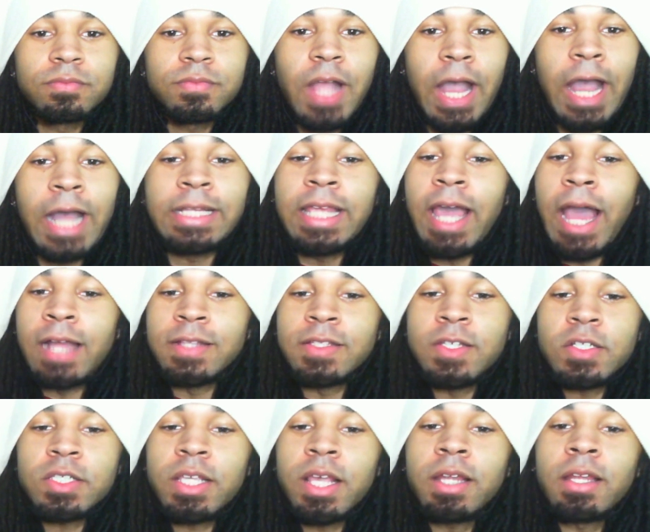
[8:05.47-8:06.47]
I
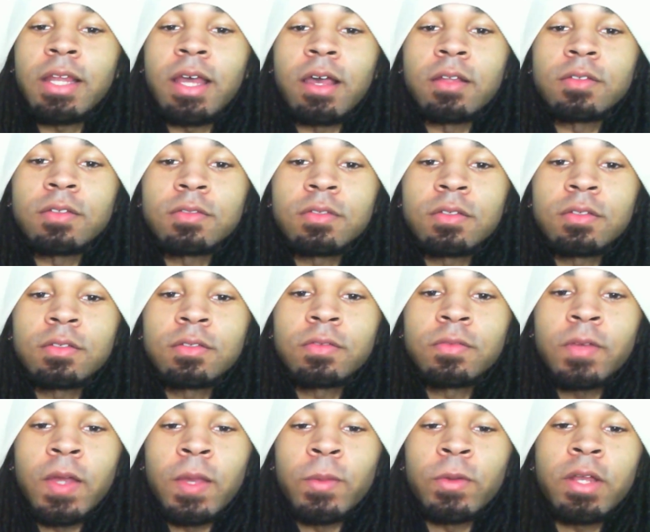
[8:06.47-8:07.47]
just said that.
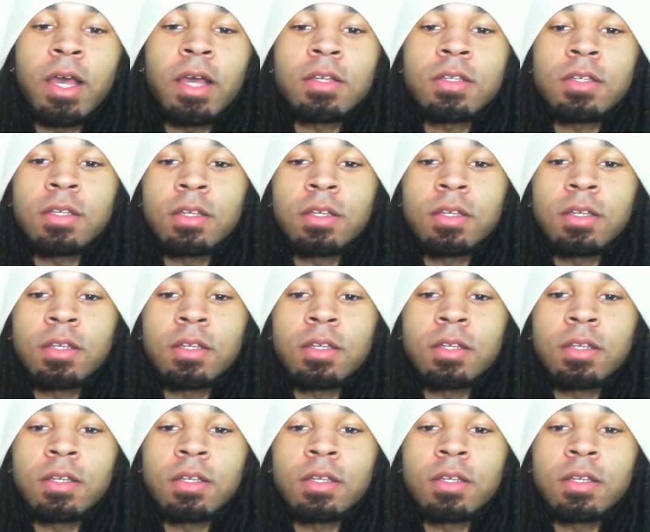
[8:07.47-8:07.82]
Rainbow Dash.